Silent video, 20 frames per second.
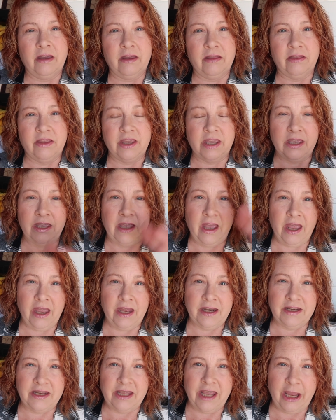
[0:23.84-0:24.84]
the
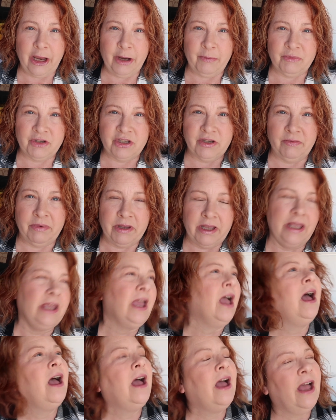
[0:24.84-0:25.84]
end game to
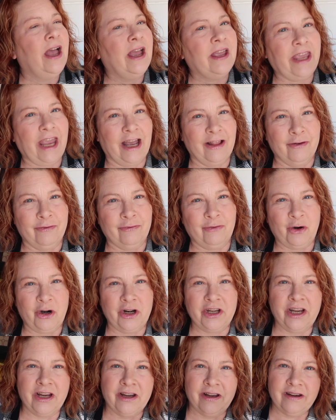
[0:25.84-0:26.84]
be
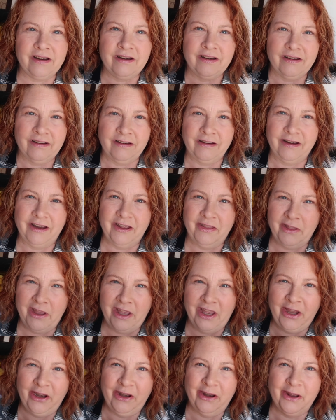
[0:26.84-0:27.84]
California and
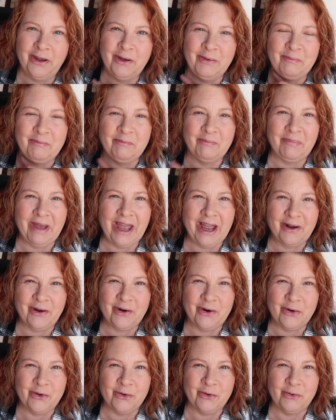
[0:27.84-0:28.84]
then back
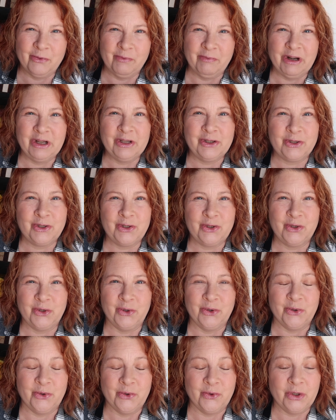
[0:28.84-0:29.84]
home
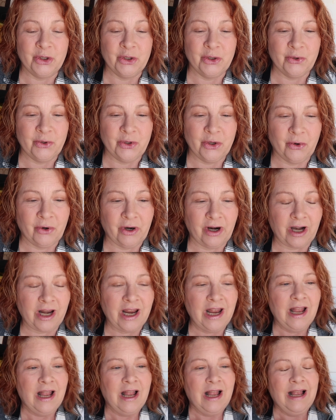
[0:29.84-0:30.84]
to New York.
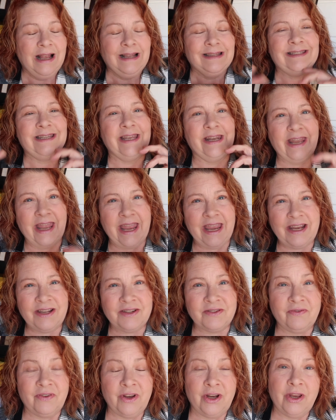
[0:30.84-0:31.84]

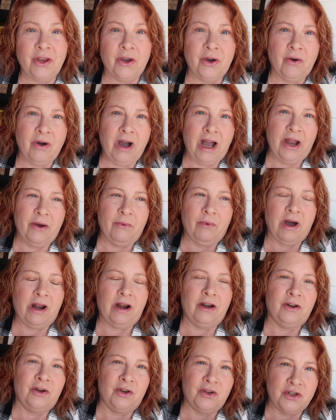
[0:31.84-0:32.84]
Today's video, I
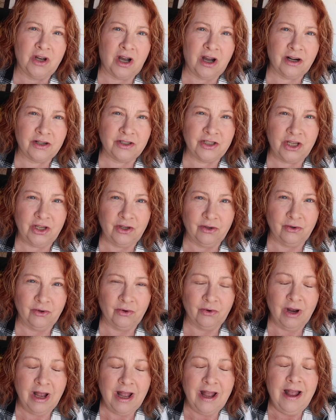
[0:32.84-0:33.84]
wanted to talk to you